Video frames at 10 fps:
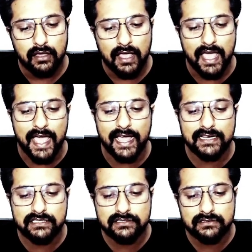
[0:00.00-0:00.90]

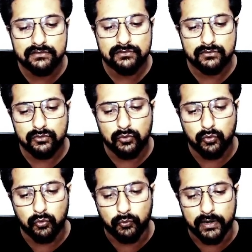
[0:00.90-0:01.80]
and
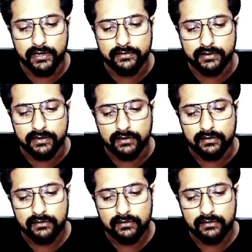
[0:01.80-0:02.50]
ventricle,